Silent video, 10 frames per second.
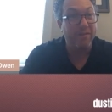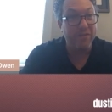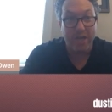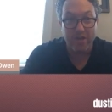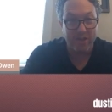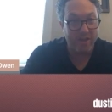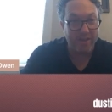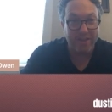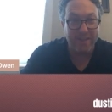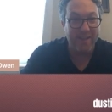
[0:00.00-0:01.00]

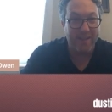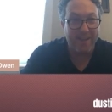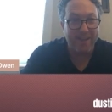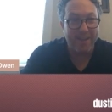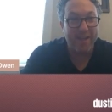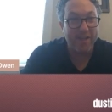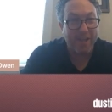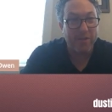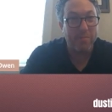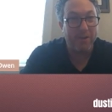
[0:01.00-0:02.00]
changing uh,
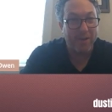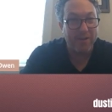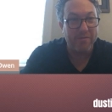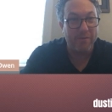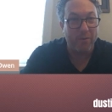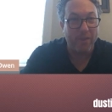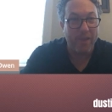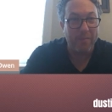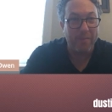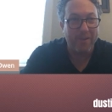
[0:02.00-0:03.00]
experience? Is it duck
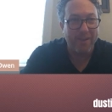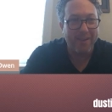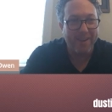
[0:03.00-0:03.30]
them? fried duck?